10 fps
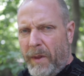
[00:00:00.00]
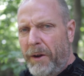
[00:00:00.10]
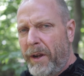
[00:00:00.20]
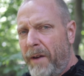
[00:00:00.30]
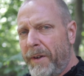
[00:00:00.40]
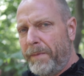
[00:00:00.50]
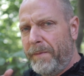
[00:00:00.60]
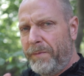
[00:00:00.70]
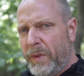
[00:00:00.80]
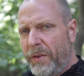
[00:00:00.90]
There you have it.
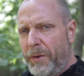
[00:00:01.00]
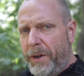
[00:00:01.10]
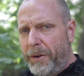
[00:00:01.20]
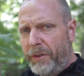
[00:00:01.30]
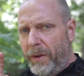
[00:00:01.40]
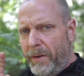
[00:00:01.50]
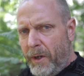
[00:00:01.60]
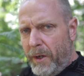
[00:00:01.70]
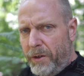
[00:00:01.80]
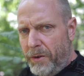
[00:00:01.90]
2 years
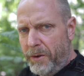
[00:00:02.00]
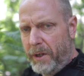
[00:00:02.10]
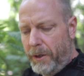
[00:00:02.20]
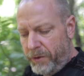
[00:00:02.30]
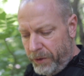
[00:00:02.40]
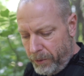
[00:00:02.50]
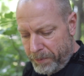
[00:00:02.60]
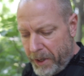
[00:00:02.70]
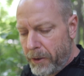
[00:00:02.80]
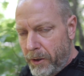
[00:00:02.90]
doing the YouTube
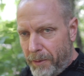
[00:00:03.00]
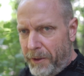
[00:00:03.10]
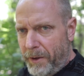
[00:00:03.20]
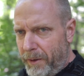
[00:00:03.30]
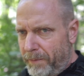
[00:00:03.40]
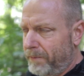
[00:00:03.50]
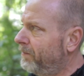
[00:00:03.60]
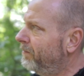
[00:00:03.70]
paranormal thing.